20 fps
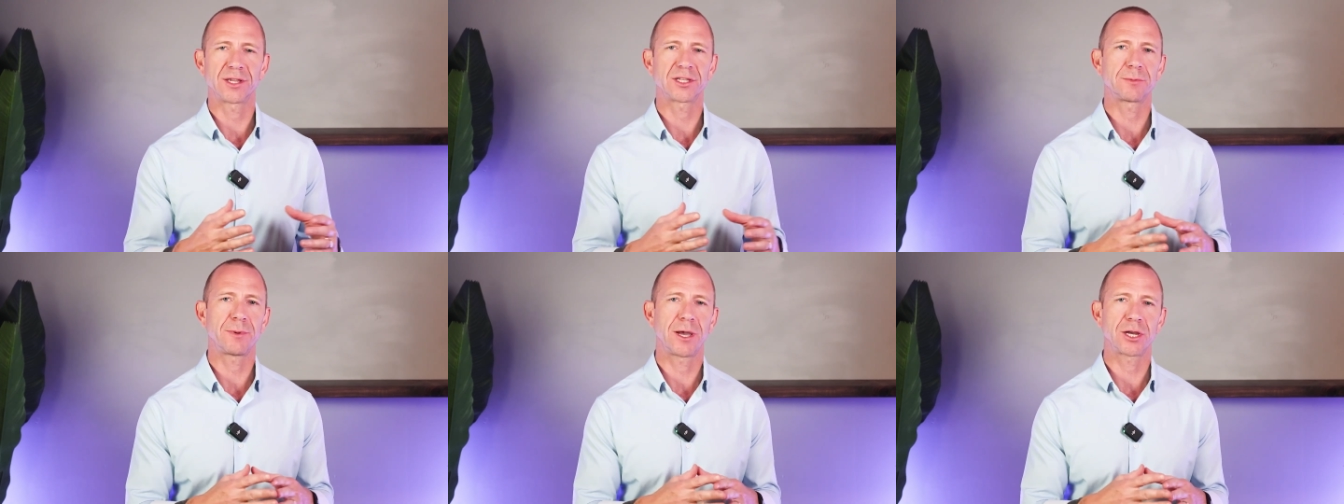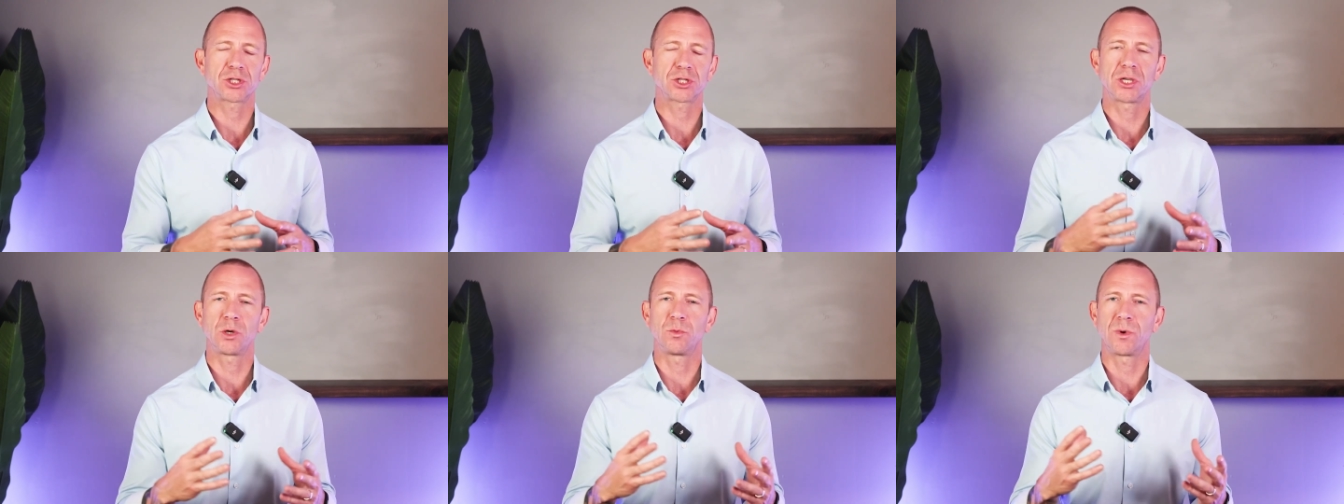
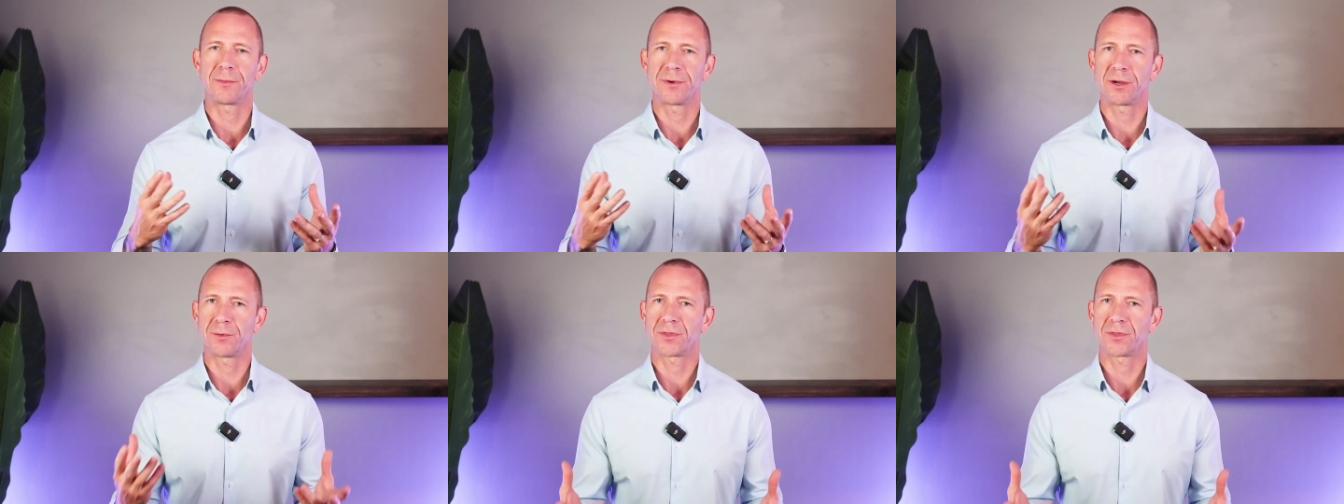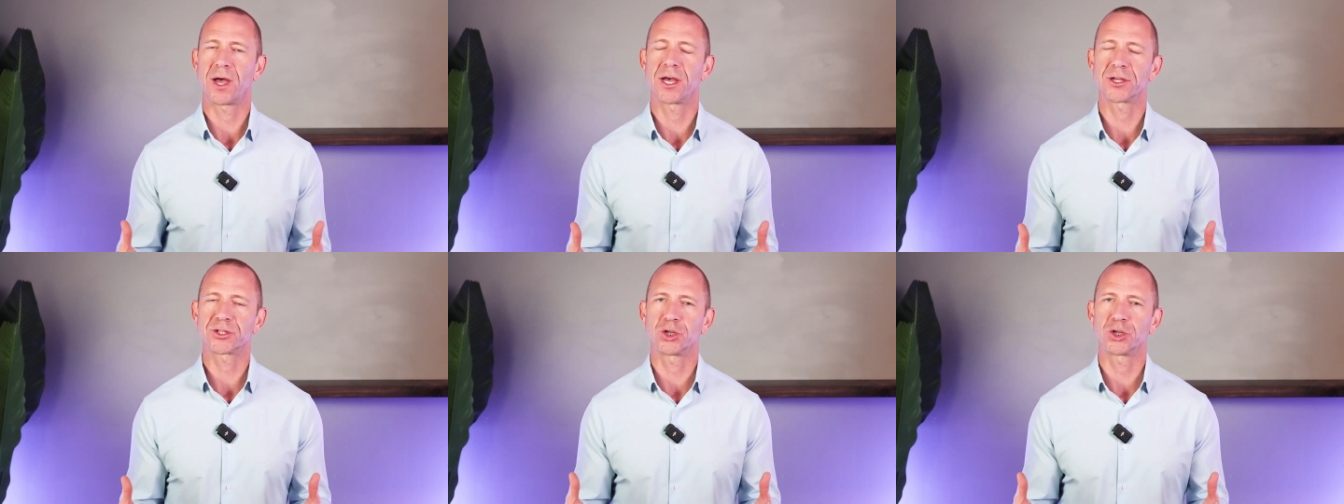especially women
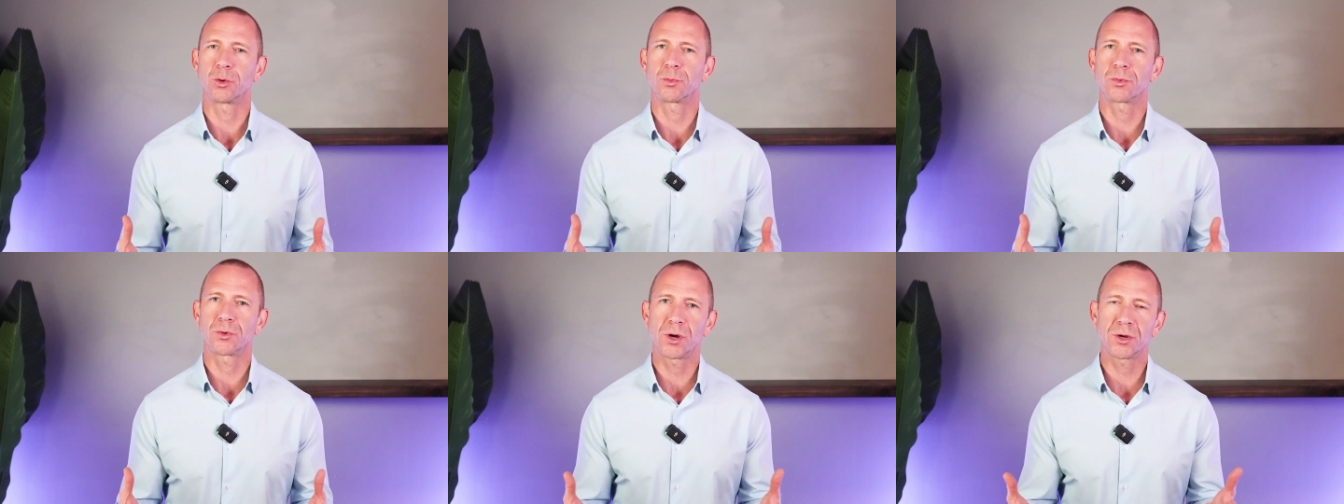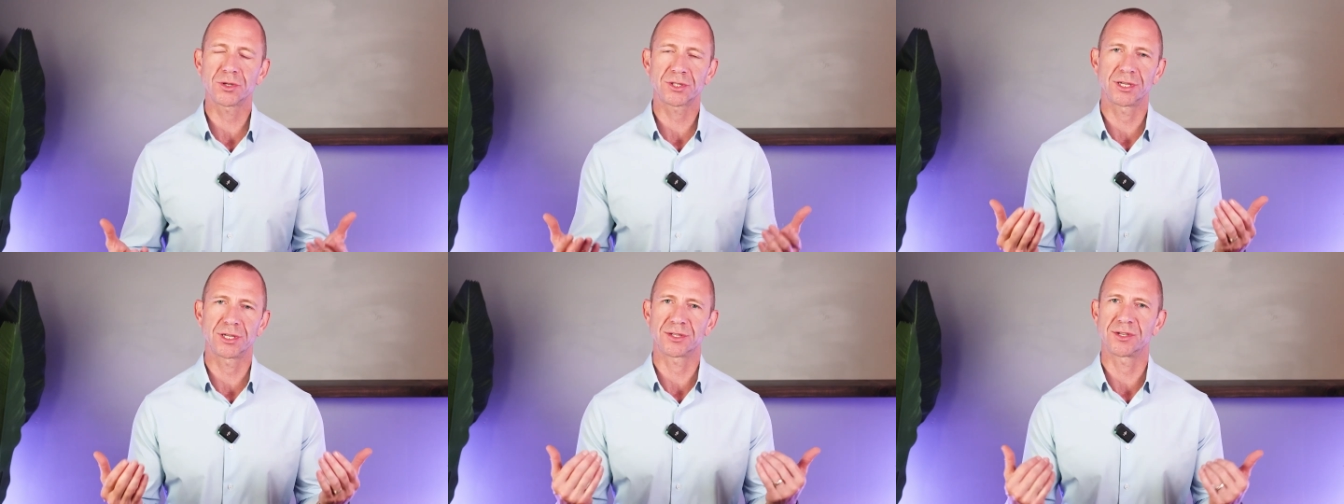with
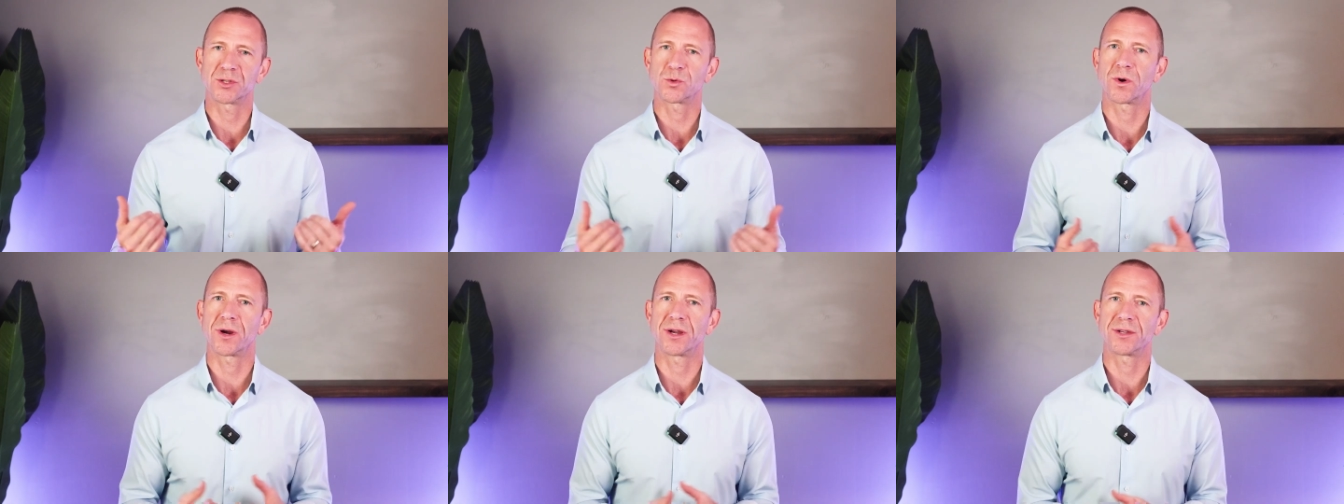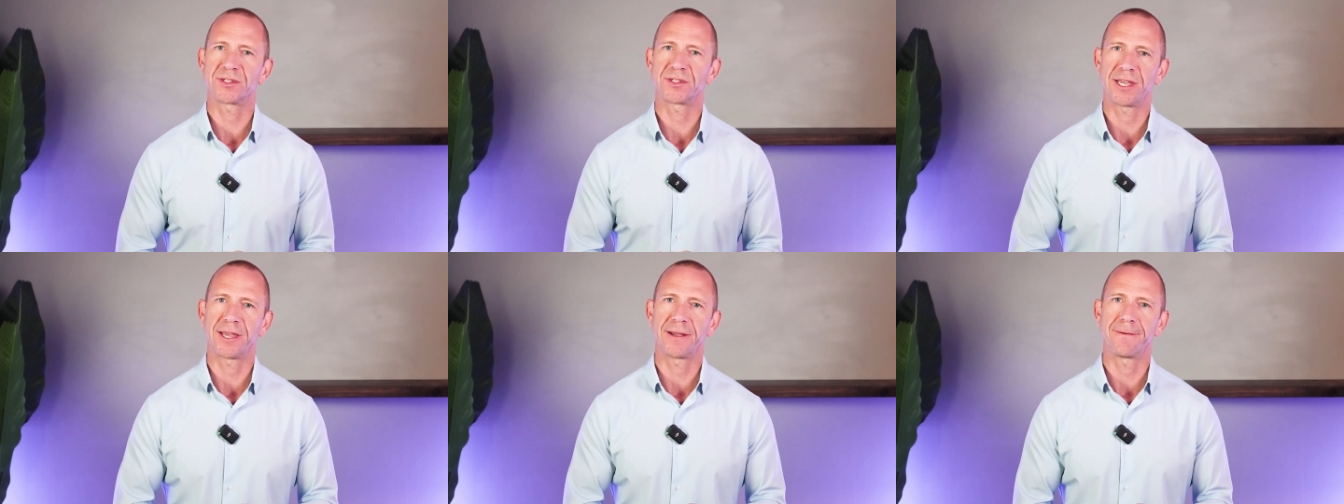osteoporosis is where
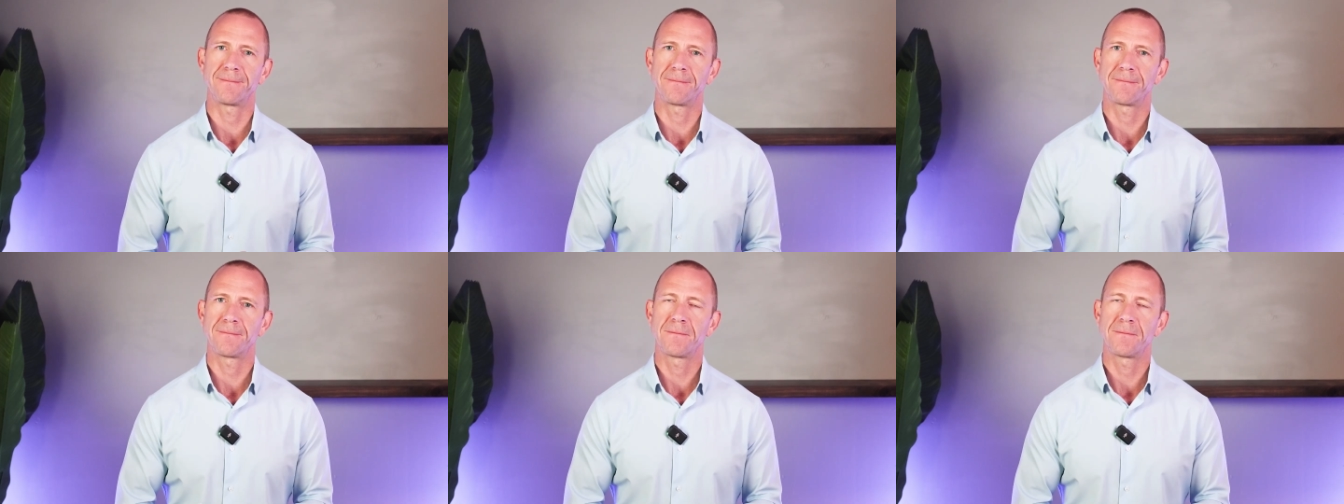I see it.